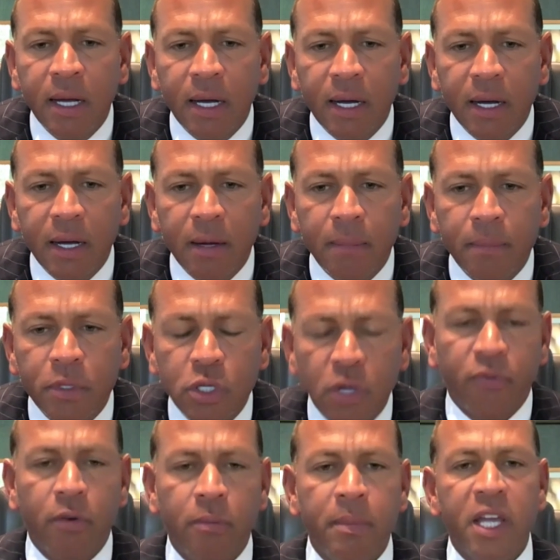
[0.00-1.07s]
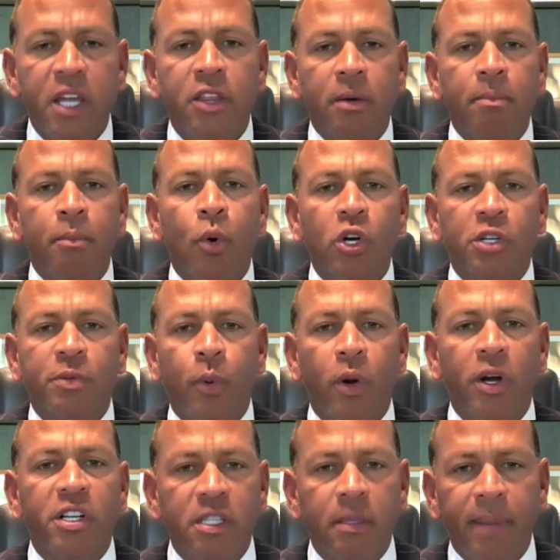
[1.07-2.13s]
So for me, the more
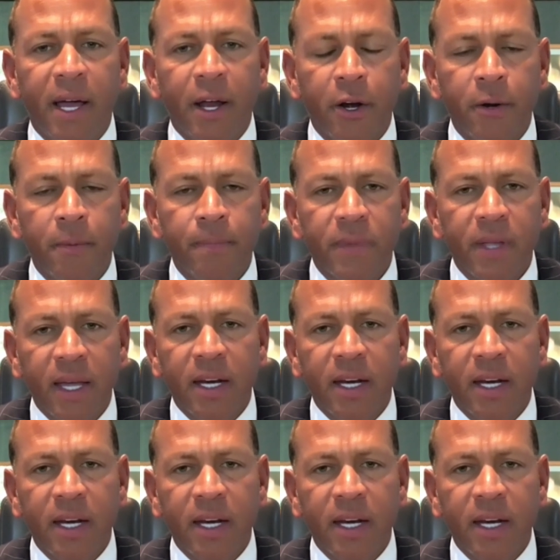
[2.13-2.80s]
sports, the better.